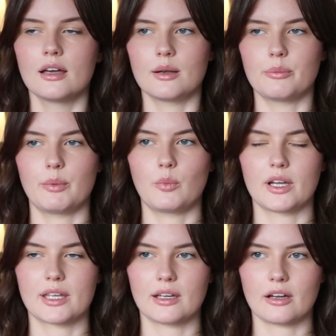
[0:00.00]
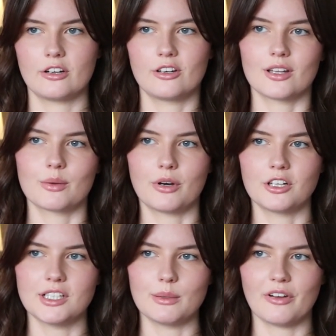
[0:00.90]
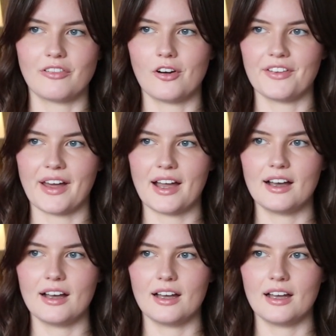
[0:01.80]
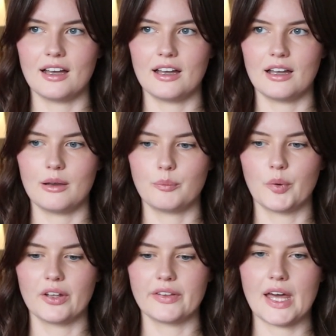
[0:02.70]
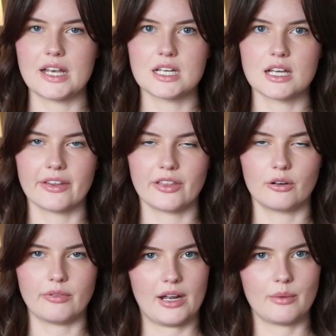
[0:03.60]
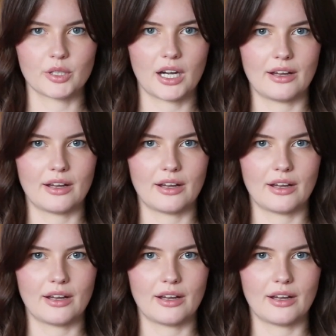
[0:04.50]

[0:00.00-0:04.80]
I've been working on another project before that, but then I thought, right, I'm going to